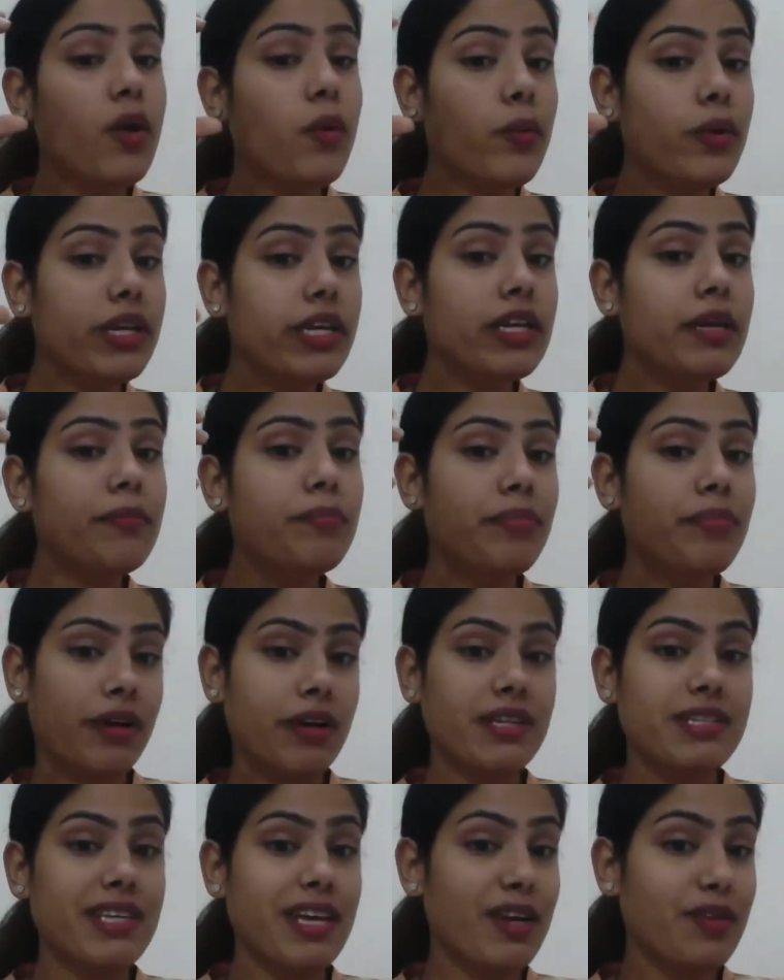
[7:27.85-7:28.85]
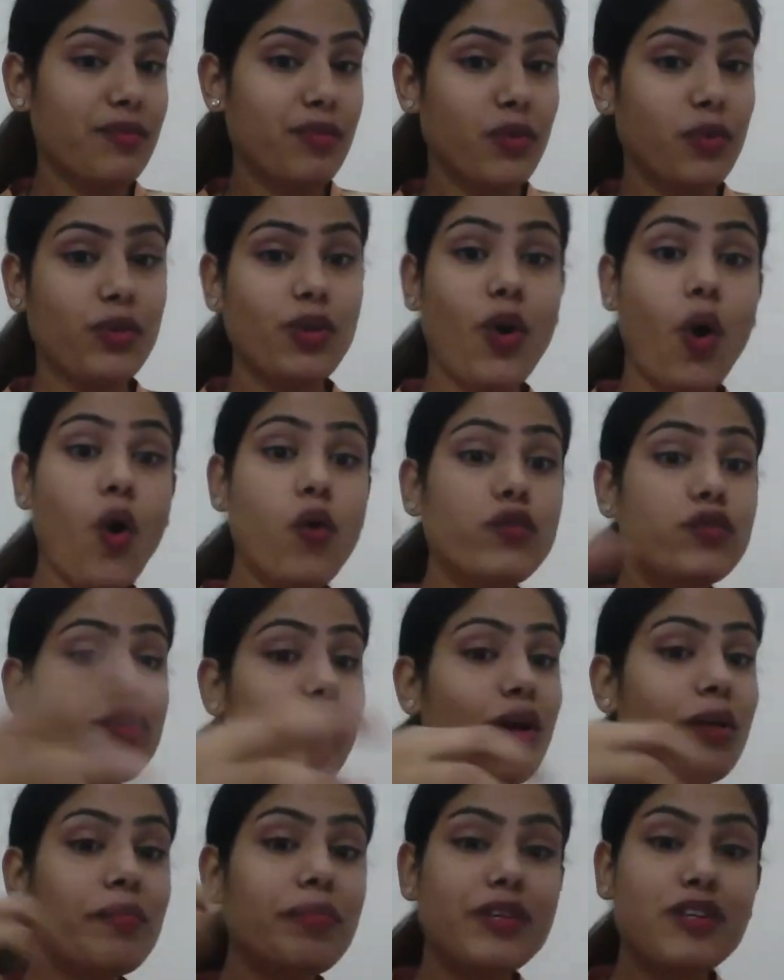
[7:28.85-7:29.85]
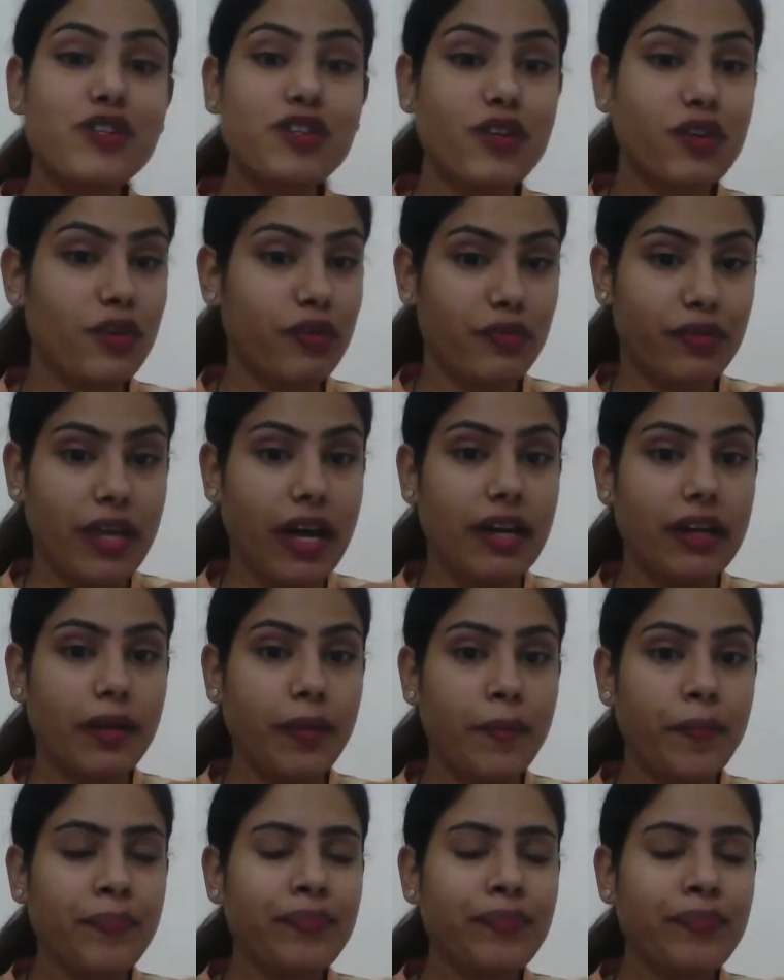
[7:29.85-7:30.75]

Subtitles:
We need a bird's eye view, the overall picture of that.